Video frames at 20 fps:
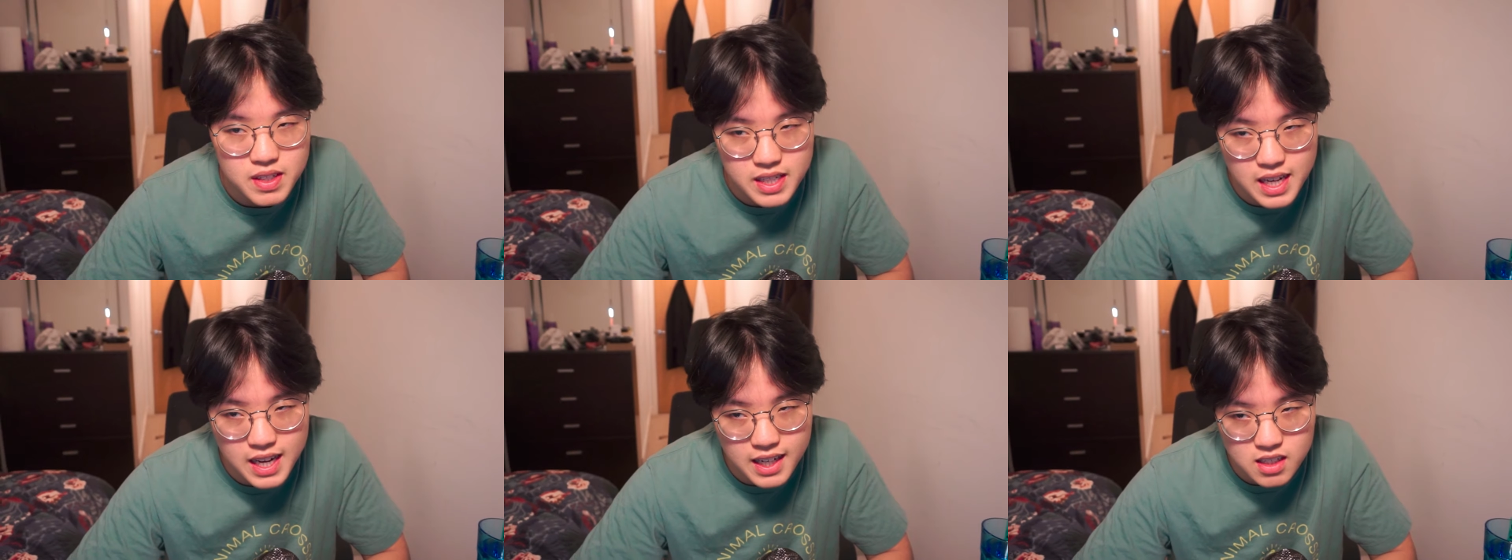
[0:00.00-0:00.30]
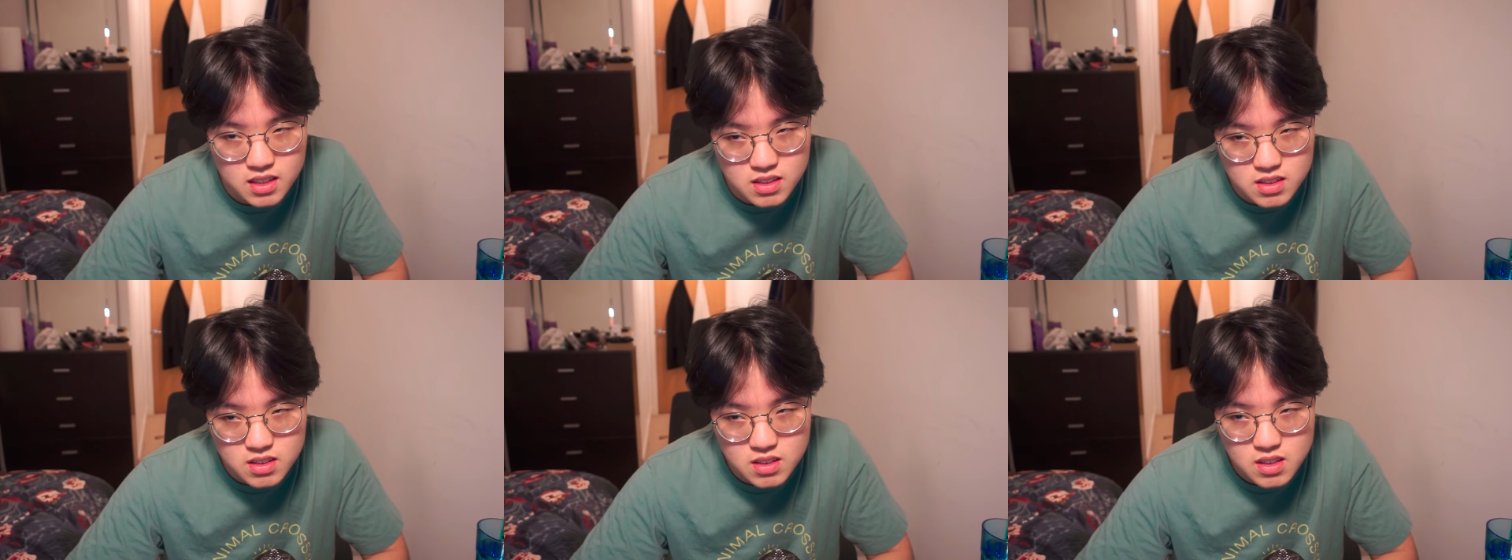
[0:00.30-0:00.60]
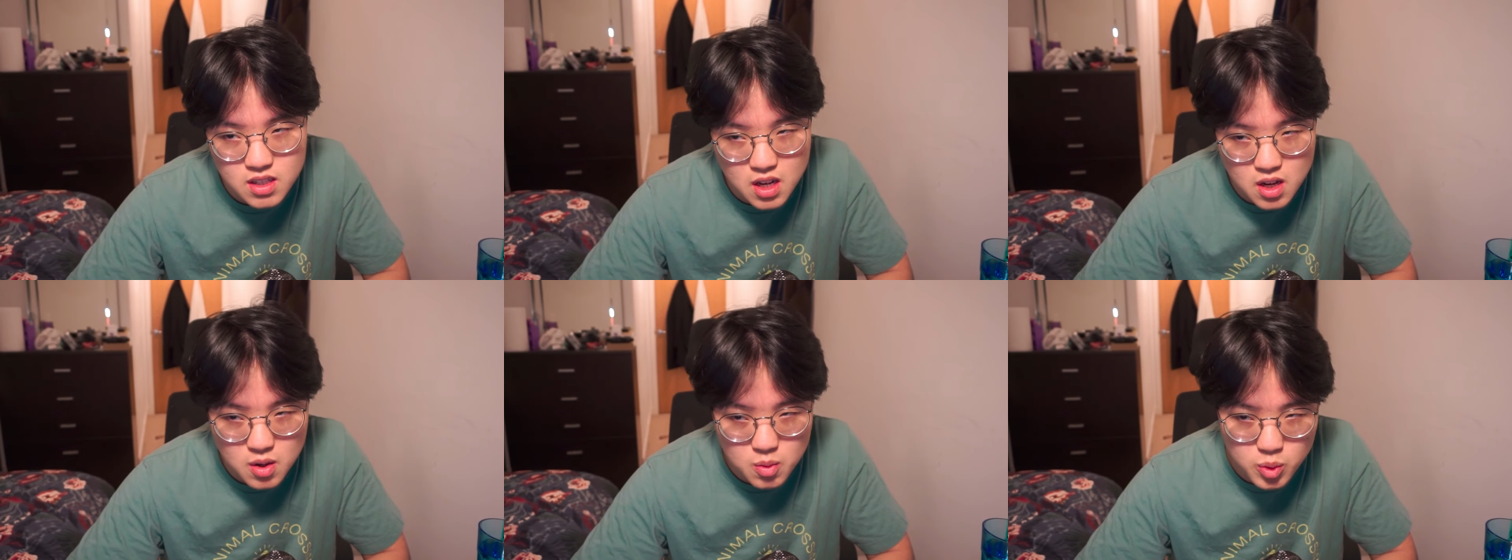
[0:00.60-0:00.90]
in hex,
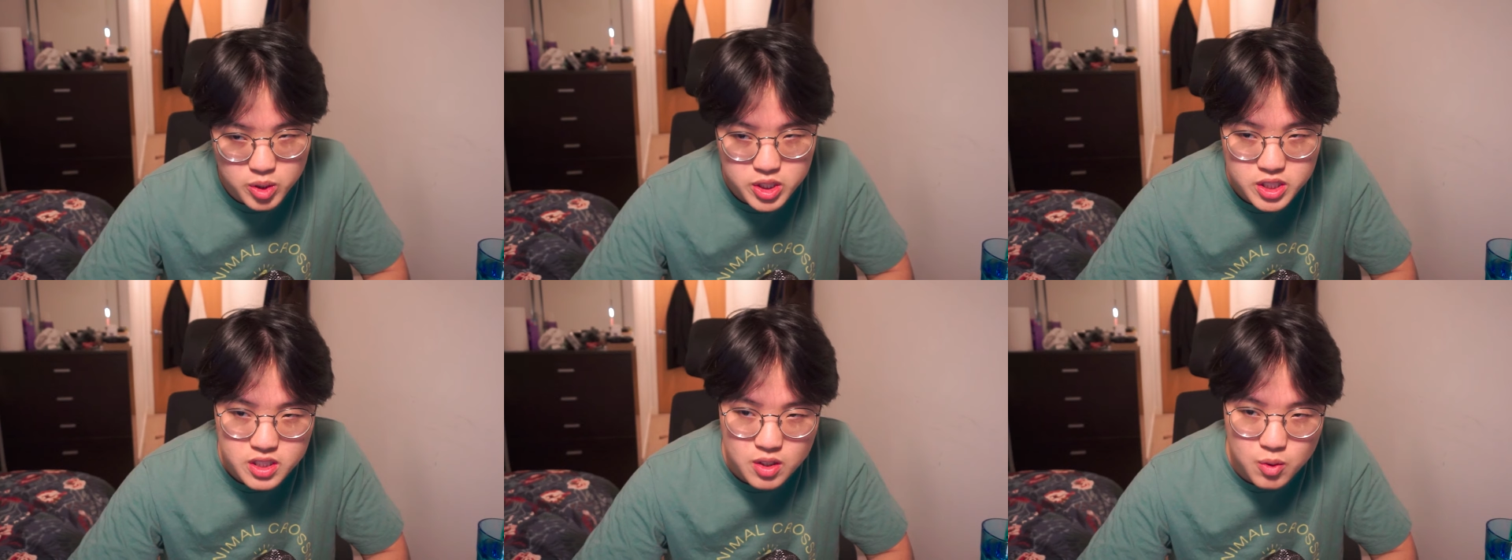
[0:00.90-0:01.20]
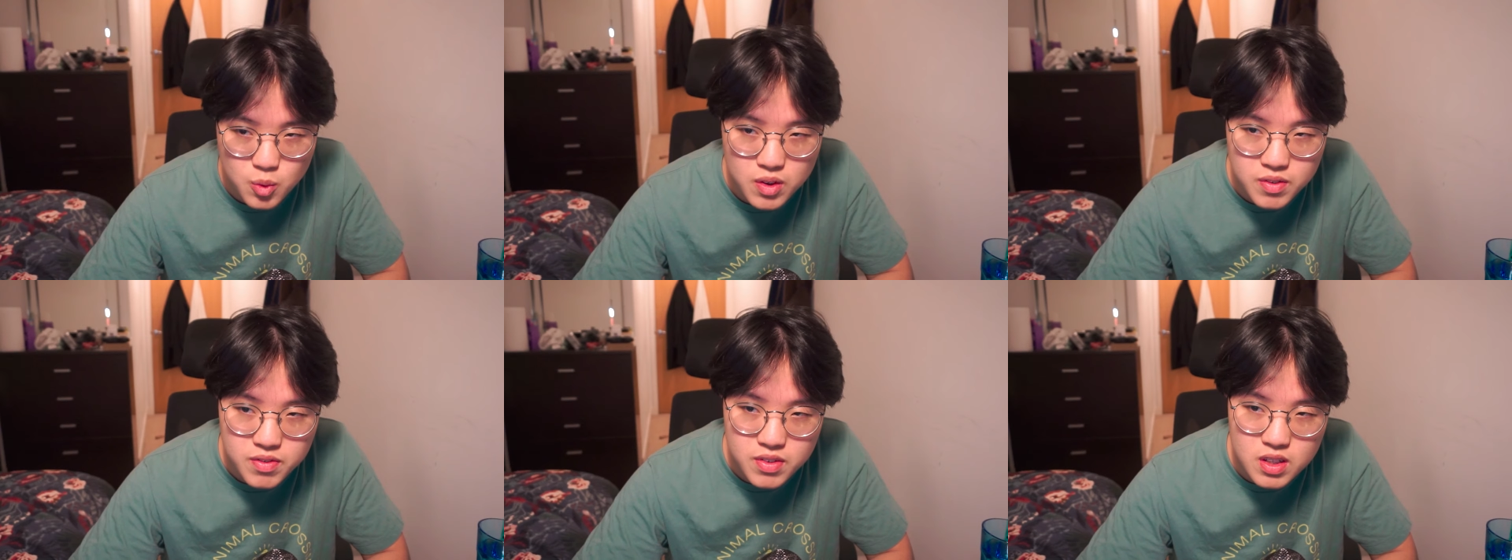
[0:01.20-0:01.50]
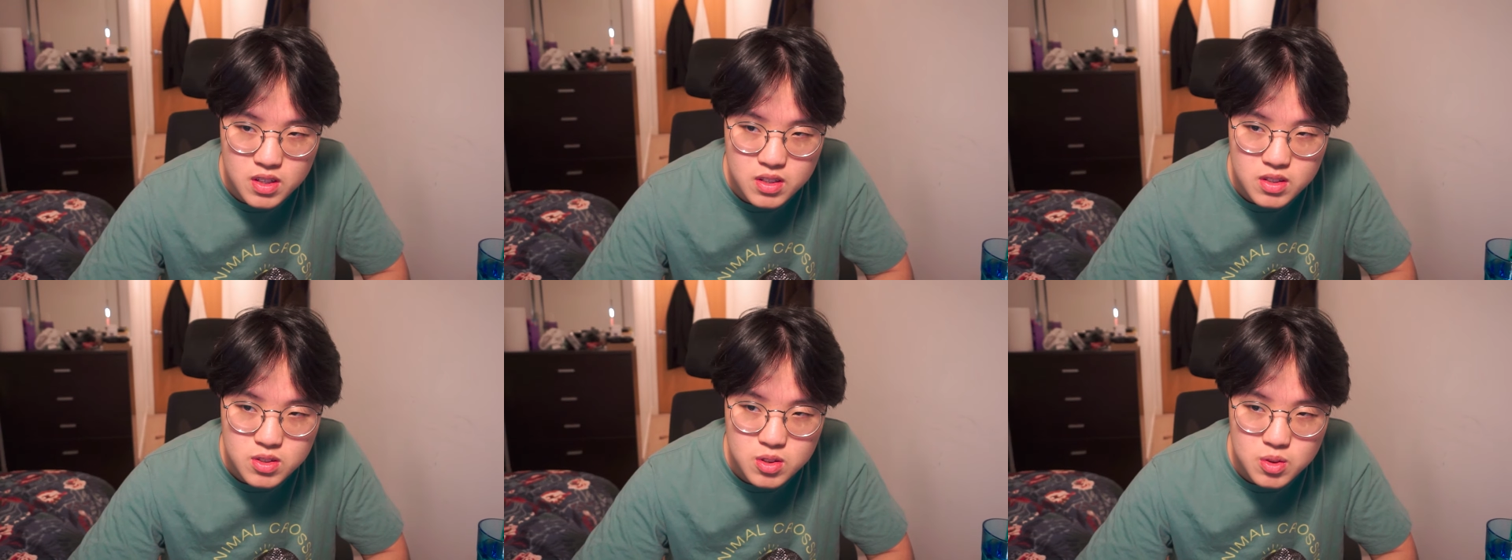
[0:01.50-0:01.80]
which is
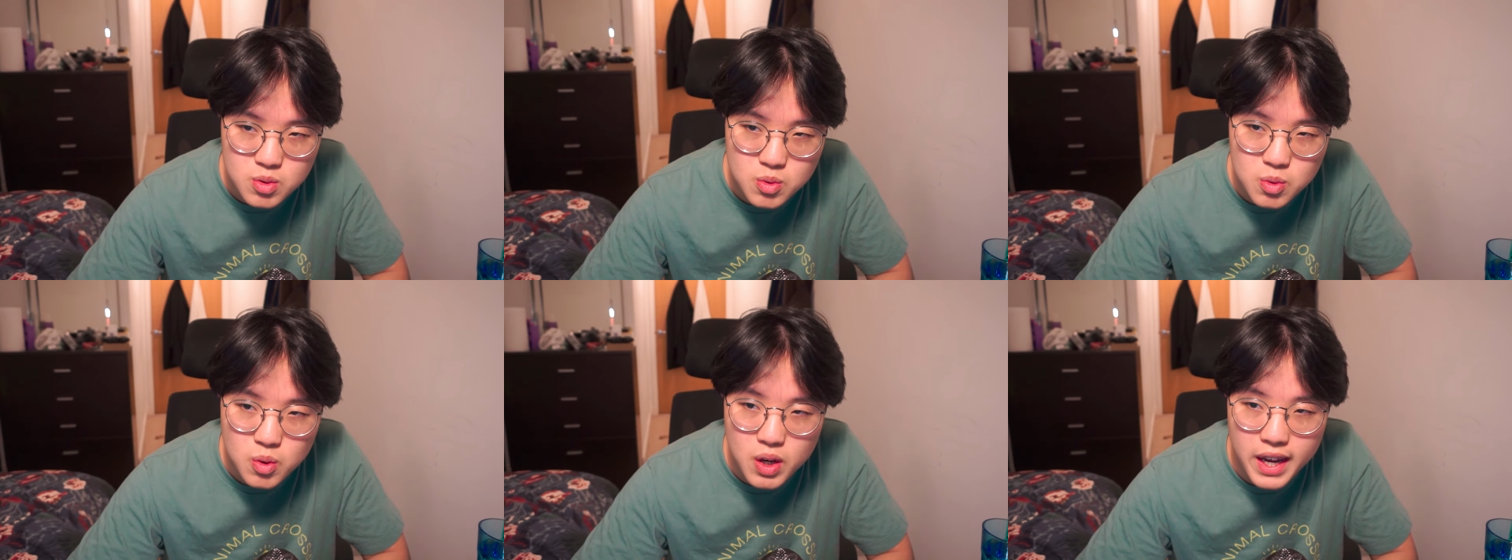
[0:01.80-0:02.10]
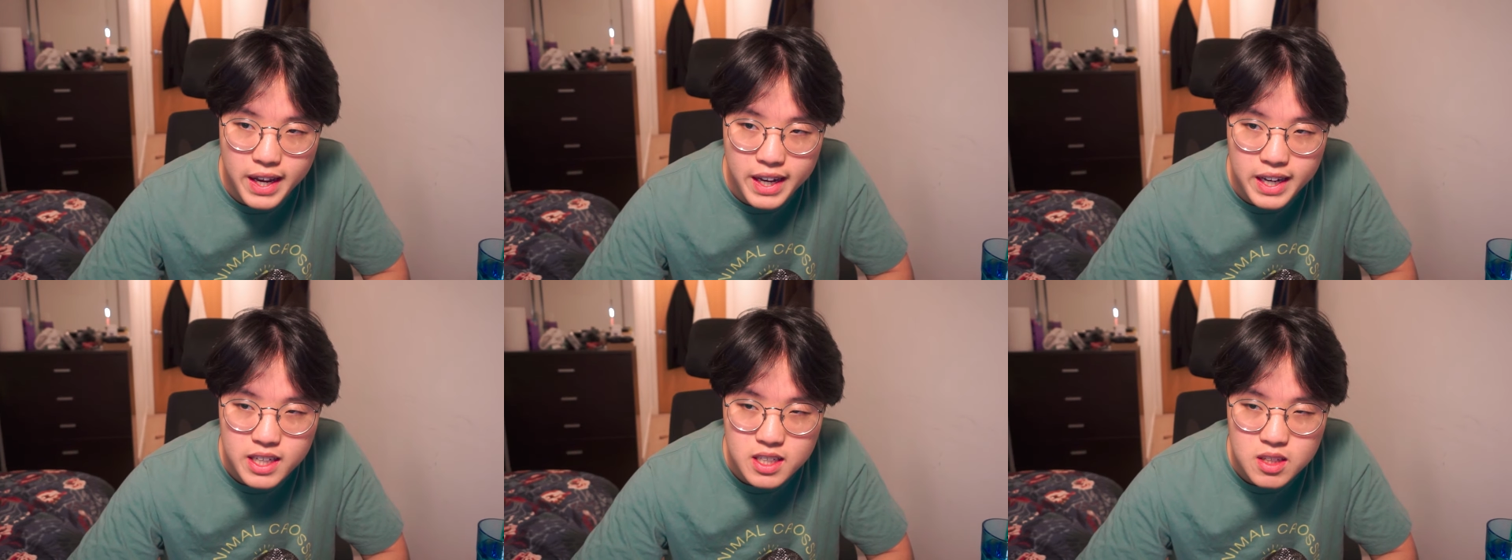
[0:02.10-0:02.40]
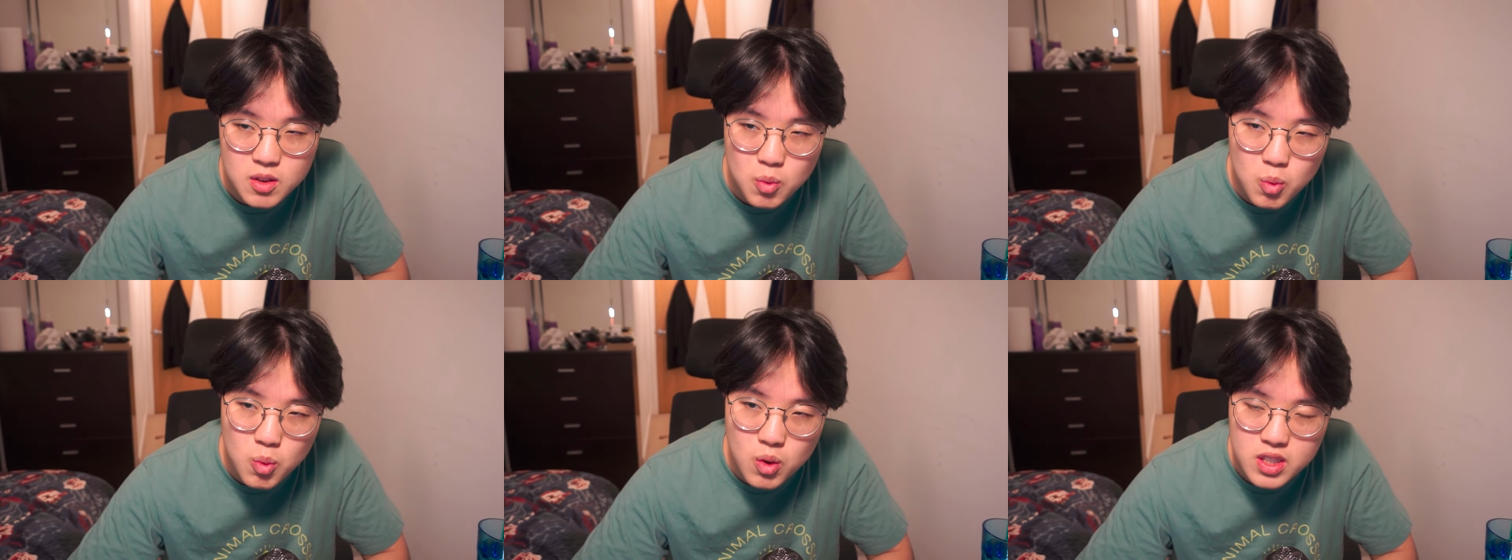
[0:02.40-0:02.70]
equivalent to
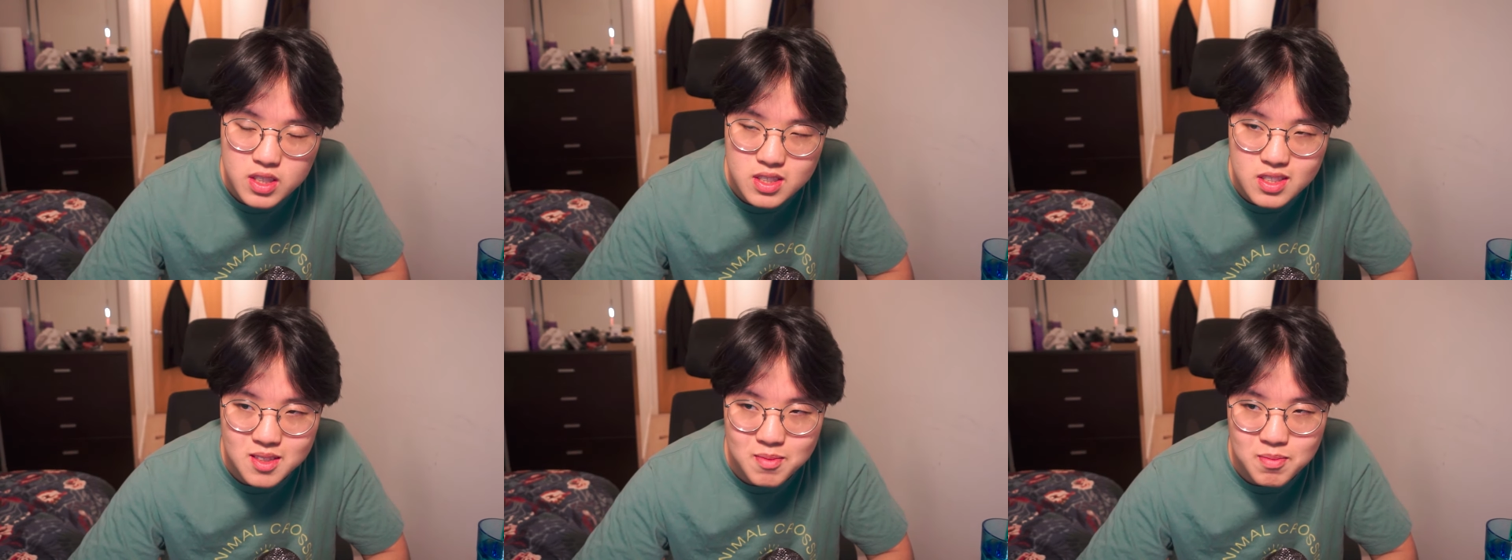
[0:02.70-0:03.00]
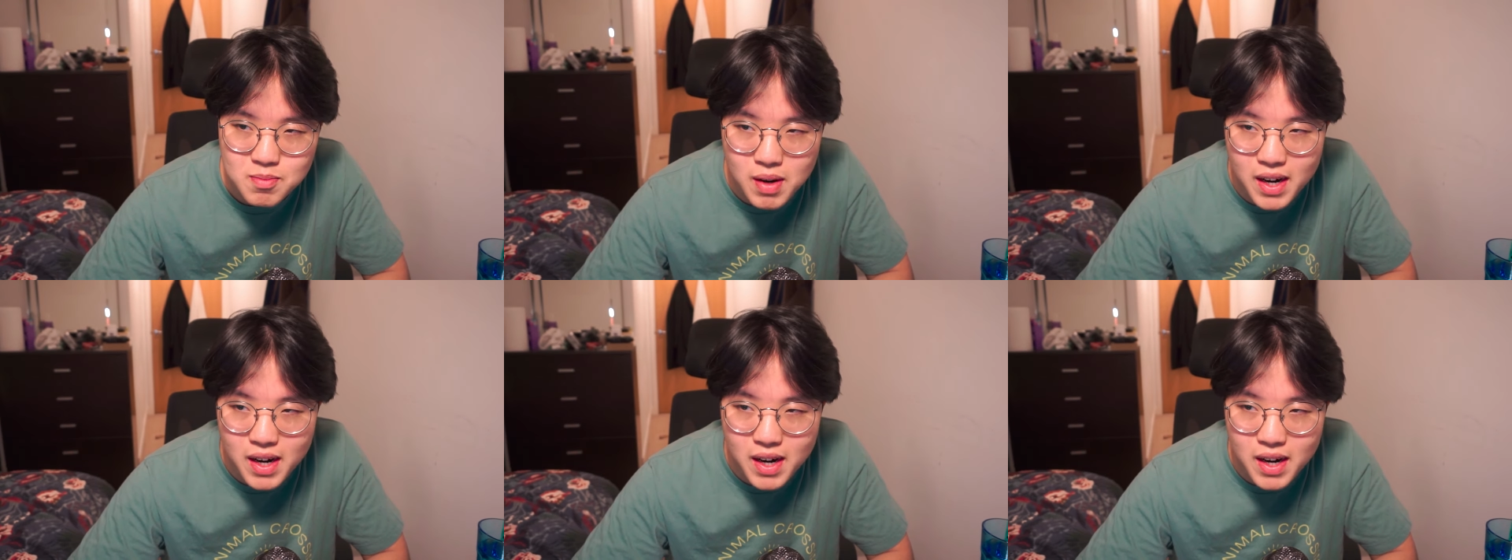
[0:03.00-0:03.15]
8 ones in